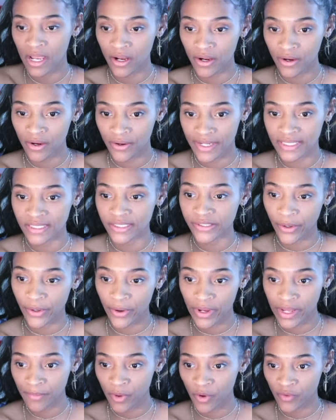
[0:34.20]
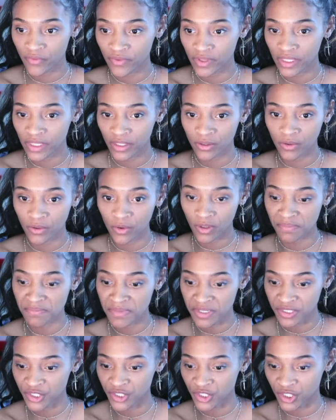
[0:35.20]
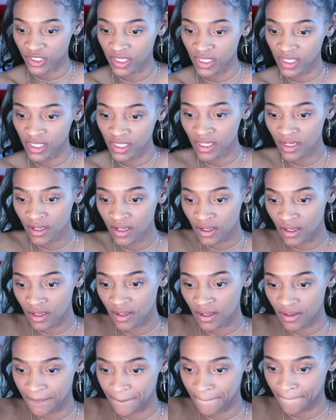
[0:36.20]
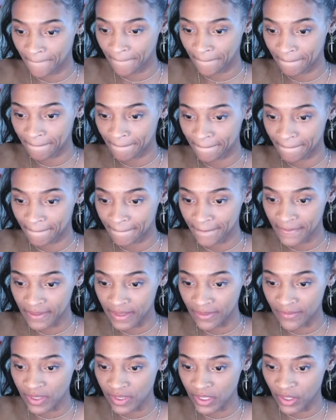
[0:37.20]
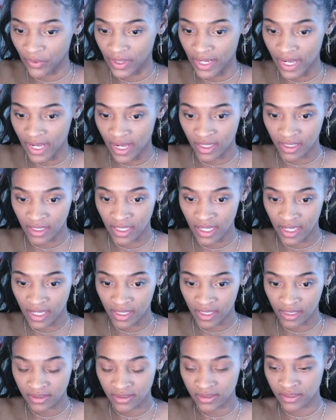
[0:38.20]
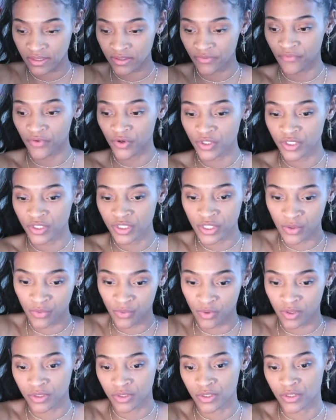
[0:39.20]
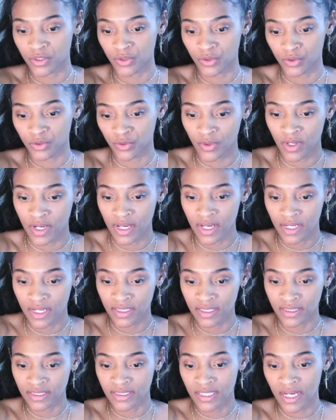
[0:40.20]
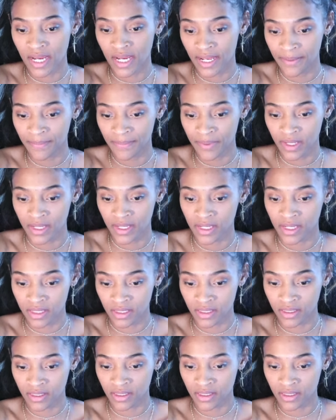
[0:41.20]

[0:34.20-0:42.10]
Alright, so I am over here on Midjourney. Let me go ahead and first you want to type in